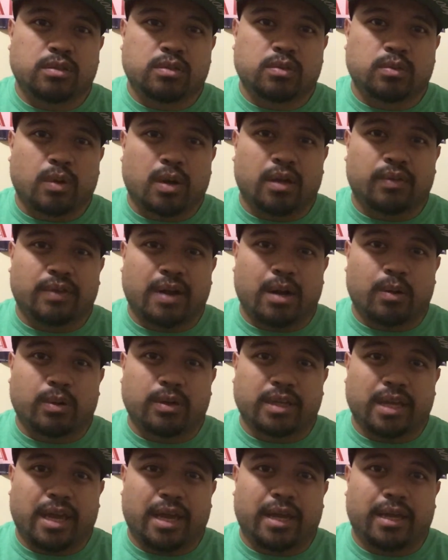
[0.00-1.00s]
12-hour
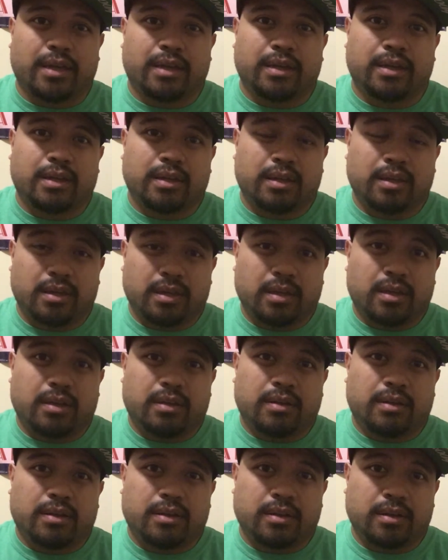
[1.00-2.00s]
day,
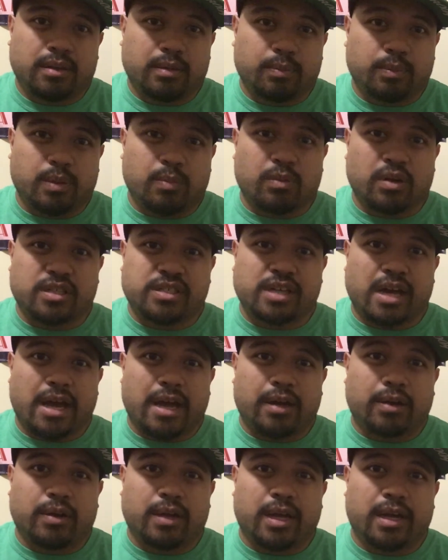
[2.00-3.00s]
be much
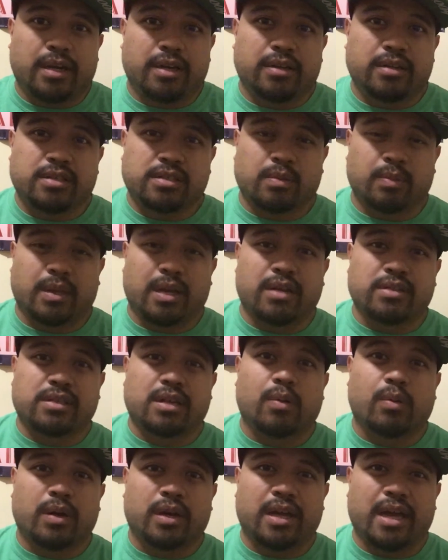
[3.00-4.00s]
higher. And something else
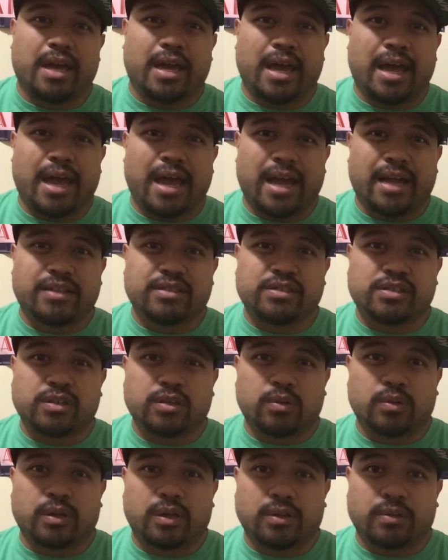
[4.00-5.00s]
I want to add
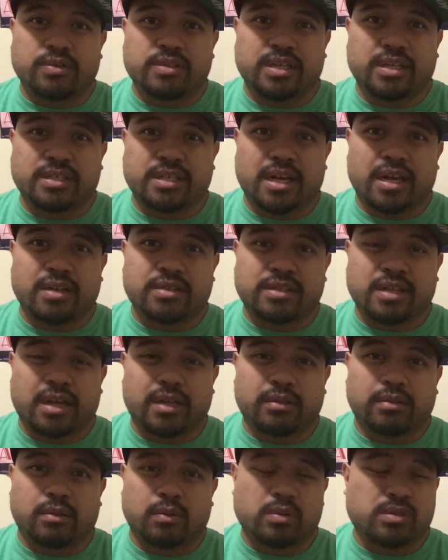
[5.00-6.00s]
too, in other details,
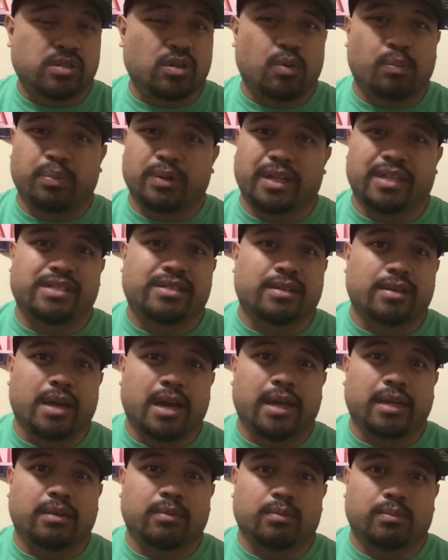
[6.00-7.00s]
that there was no blitz
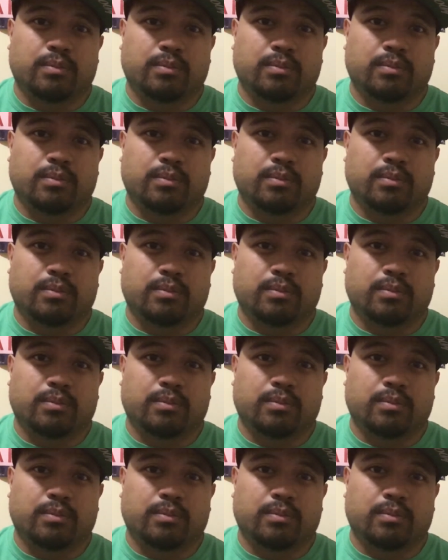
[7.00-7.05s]
tonight.